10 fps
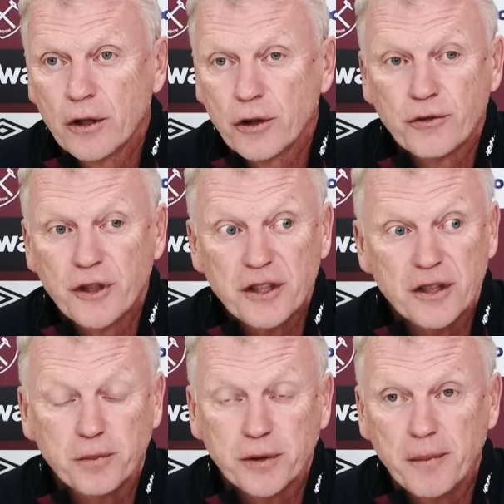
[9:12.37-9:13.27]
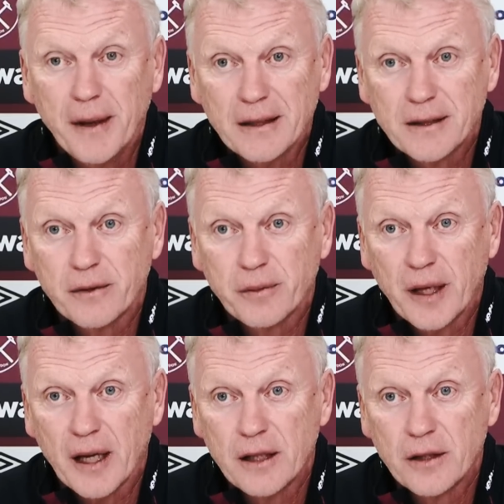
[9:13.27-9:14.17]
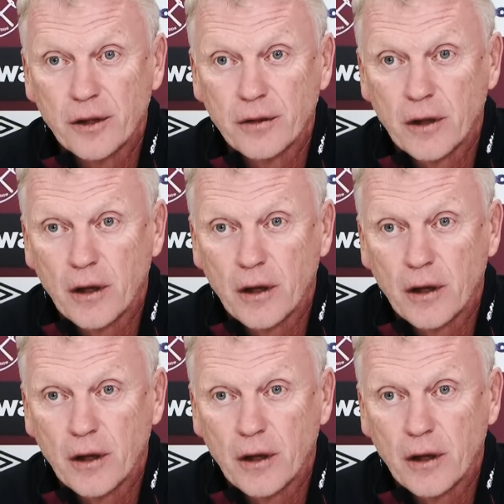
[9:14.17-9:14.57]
good reasons to play better if we can do,